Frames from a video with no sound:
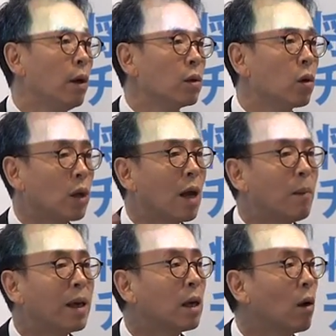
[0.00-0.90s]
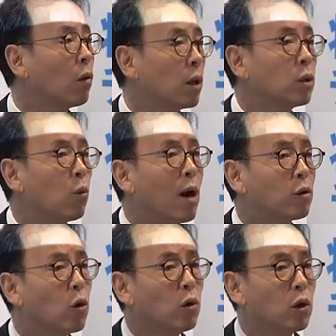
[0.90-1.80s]
So they are making all these wrong
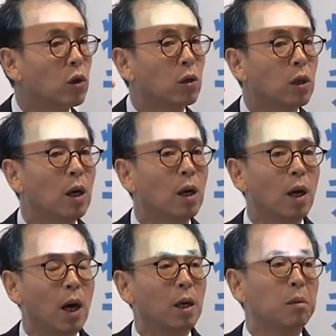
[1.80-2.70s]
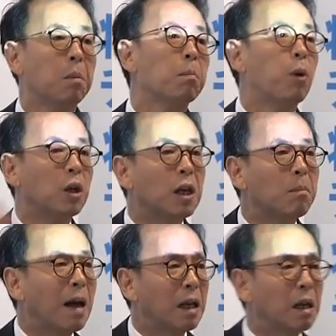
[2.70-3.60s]
choices and printing
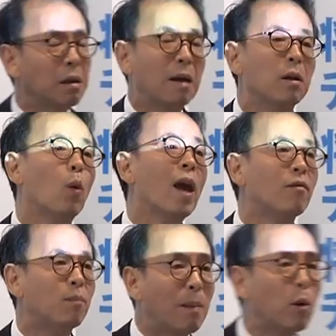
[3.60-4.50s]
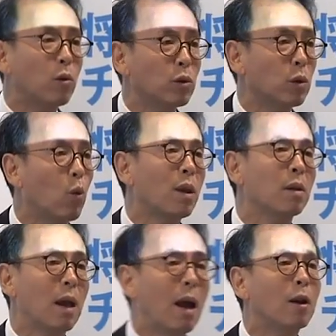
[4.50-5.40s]
money. Then we have bubbles
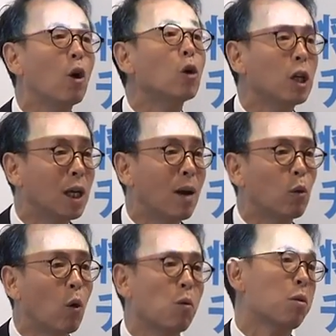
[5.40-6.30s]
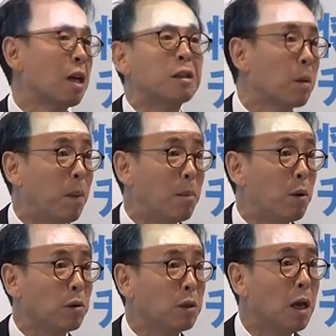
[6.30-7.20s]
and no economic growth, just
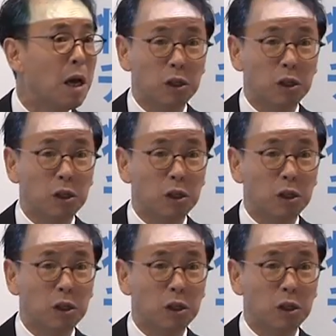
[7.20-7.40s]
bubbles.